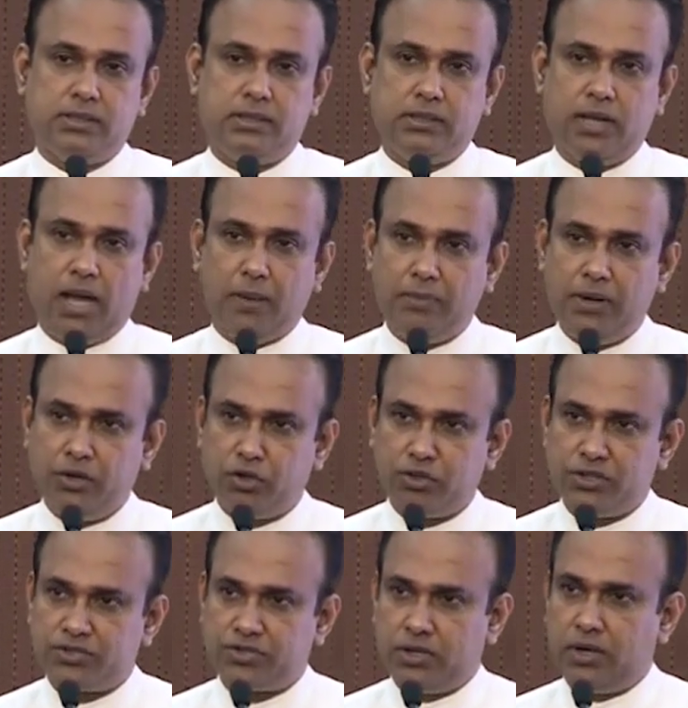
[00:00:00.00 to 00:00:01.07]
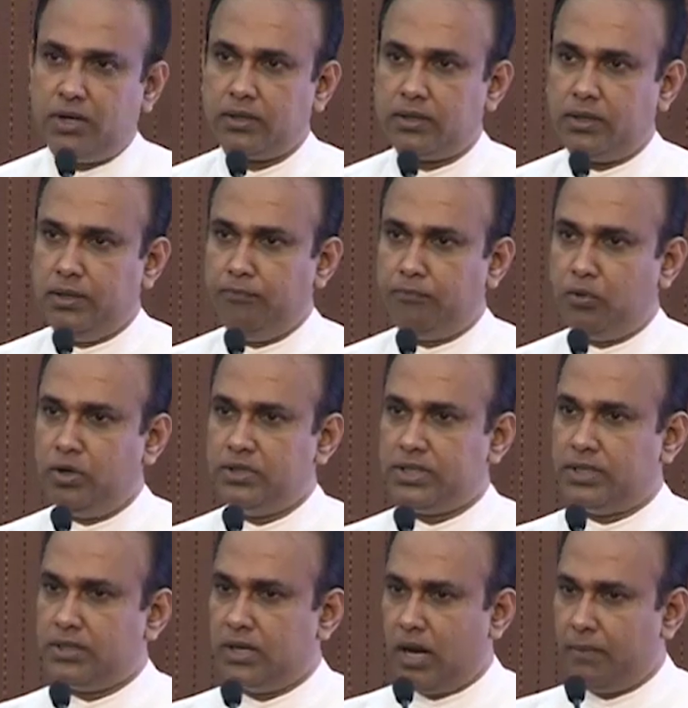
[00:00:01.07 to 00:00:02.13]
the ability of the Sri Lankan employees
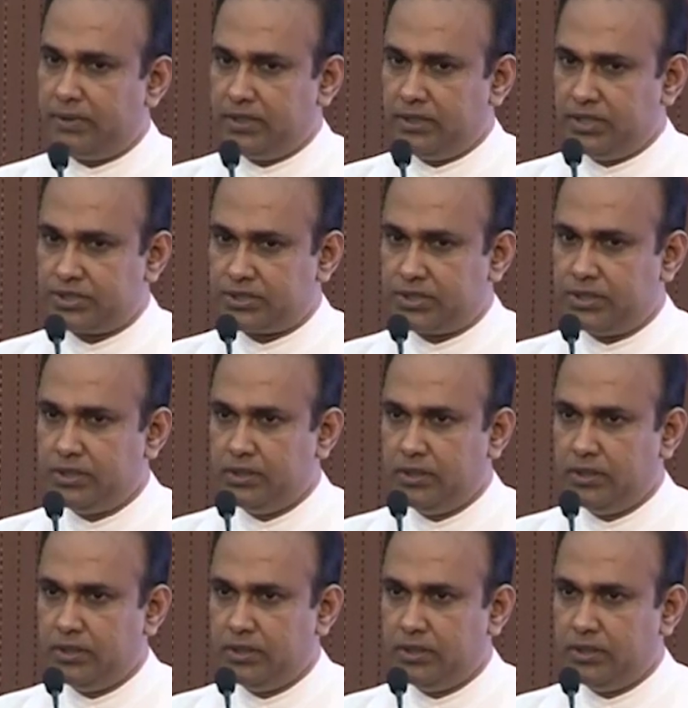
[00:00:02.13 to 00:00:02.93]
at the garment industry